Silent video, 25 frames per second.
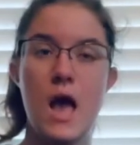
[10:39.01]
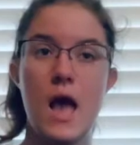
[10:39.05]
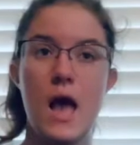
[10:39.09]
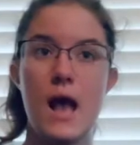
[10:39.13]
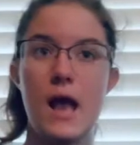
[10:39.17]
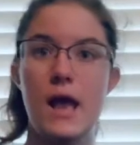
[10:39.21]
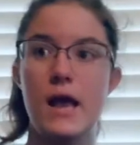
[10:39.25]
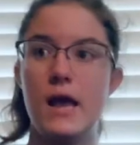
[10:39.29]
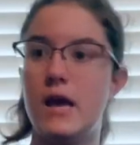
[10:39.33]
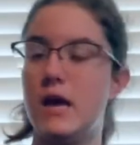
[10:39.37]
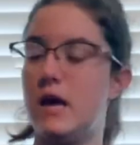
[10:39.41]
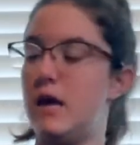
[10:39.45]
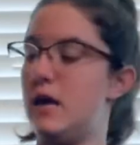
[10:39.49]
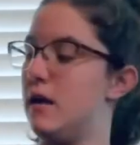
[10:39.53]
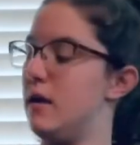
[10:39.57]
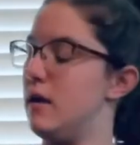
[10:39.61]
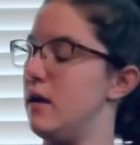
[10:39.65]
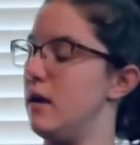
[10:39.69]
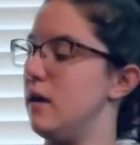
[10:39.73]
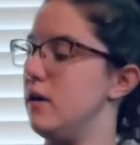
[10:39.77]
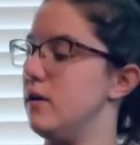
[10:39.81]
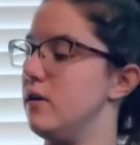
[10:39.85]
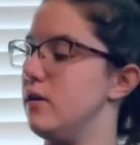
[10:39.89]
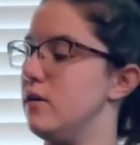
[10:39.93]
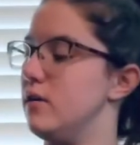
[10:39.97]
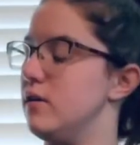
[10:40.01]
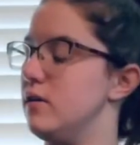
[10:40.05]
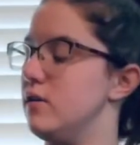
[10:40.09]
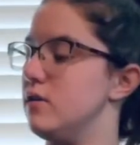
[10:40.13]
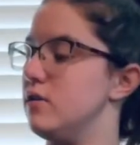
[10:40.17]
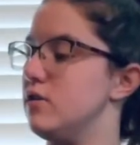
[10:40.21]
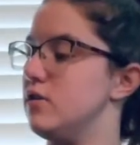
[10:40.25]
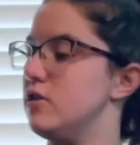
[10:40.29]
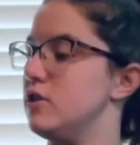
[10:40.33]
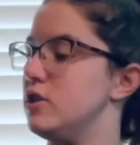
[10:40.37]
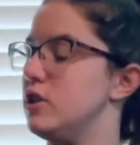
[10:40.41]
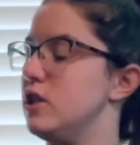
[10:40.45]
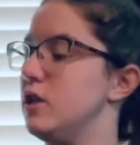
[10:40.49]
And
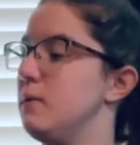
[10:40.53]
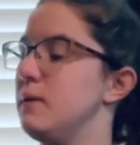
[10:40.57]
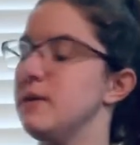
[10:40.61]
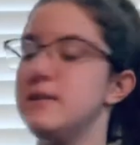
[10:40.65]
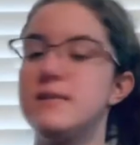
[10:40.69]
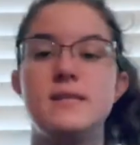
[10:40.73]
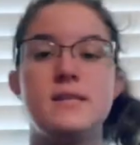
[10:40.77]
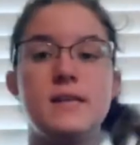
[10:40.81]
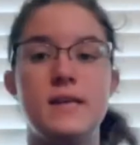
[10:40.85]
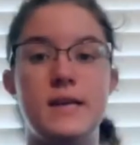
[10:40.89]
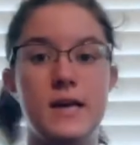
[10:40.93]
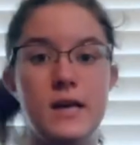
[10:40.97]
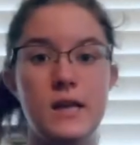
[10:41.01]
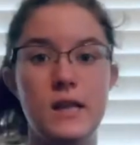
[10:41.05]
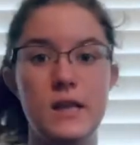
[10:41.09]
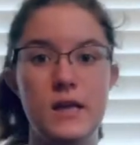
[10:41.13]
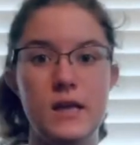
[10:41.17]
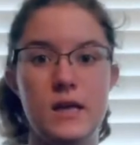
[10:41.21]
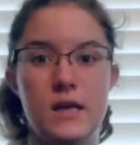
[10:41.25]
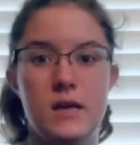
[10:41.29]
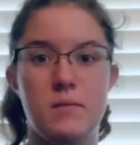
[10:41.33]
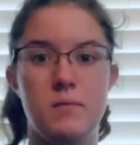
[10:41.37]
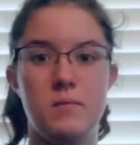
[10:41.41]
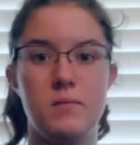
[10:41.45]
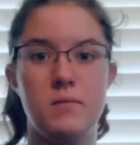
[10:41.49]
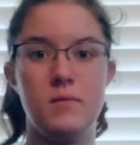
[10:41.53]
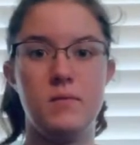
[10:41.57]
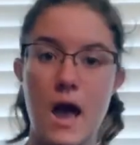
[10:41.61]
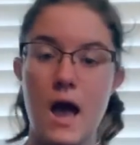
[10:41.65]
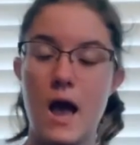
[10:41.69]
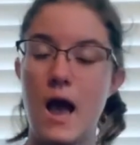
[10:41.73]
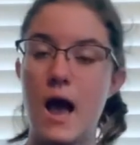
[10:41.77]
she wants to kill him.